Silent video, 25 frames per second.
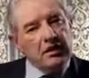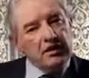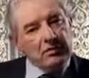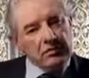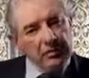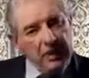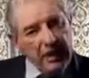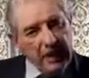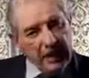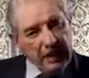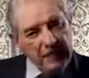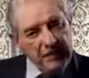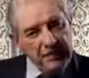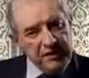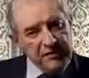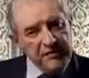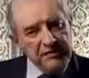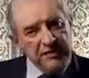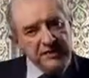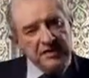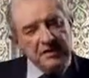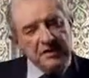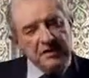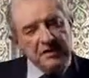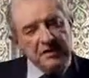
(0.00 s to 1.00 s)
Muhammad
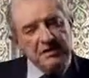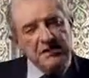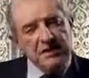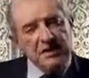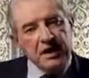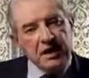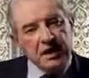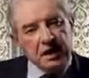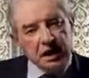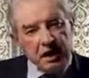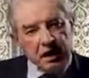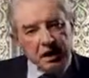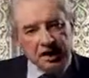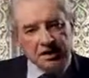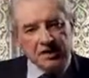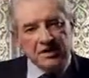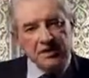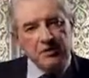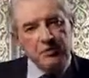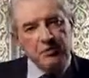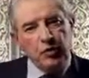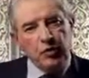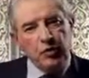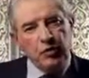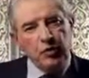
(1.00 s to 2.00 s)
received the
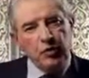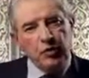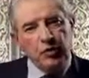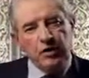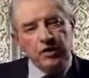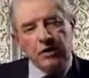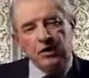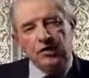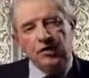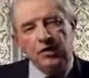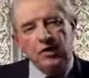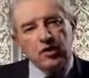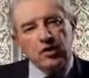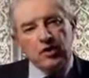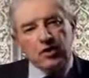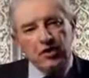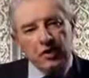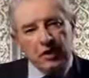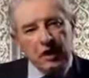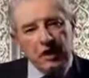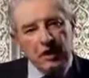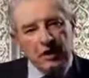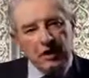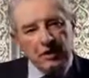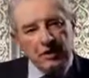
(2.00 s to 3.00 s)
last book, the
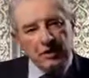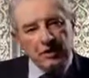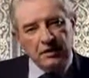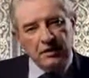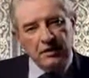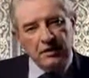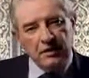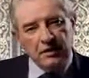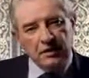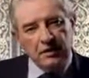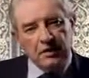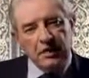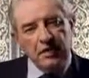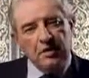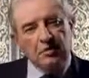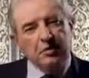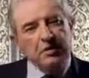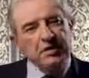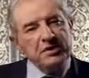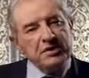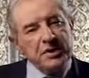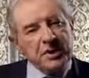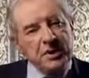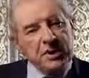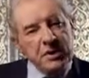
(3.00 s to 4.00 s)
Quran,
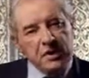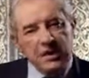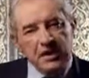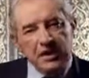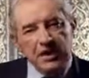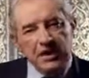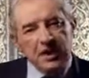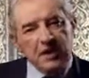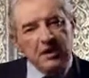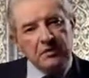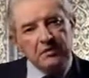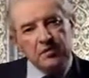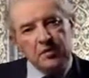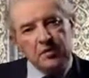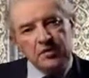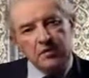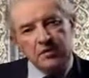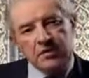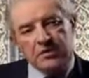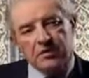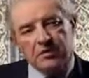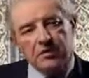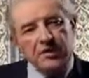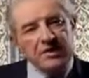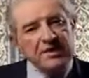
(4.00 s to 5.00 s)
but earlier
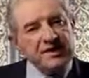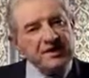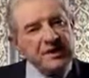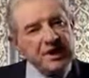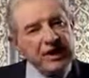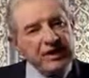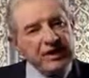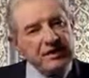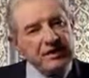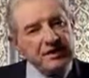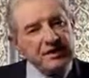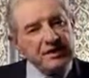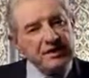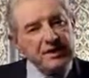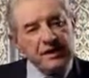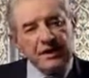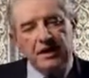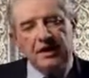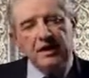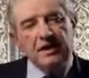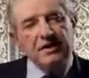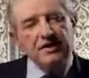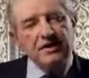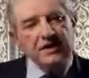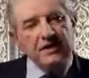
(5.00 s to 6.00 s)
books were sent
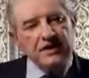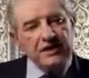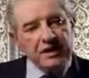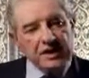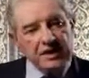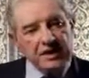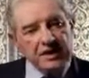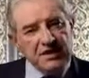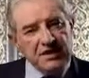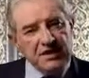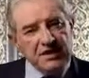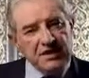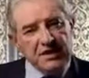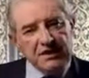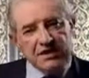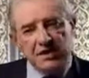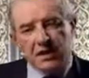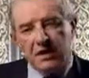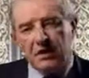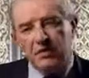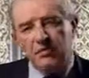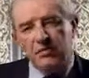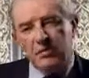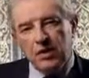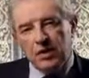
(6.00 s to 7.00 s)
to Jesus,
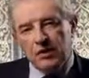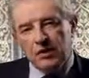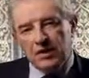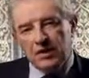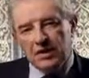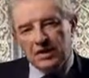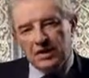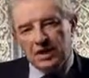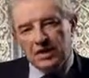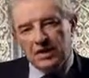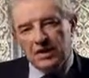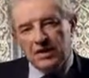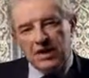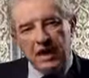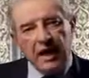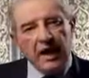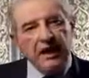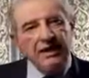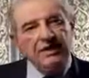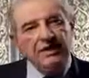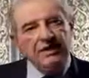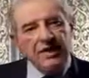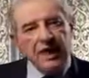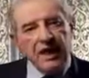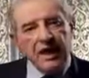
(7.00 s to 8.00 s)
Moses,
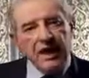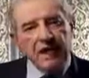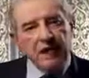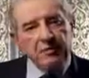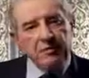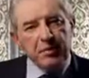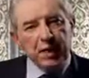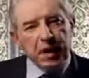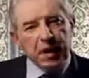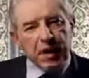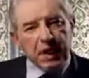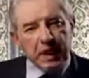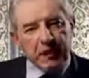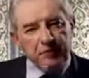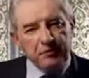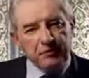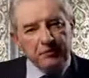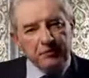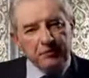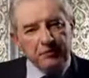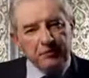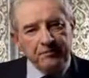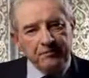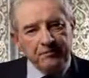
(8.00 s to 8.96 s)
and to Abraham.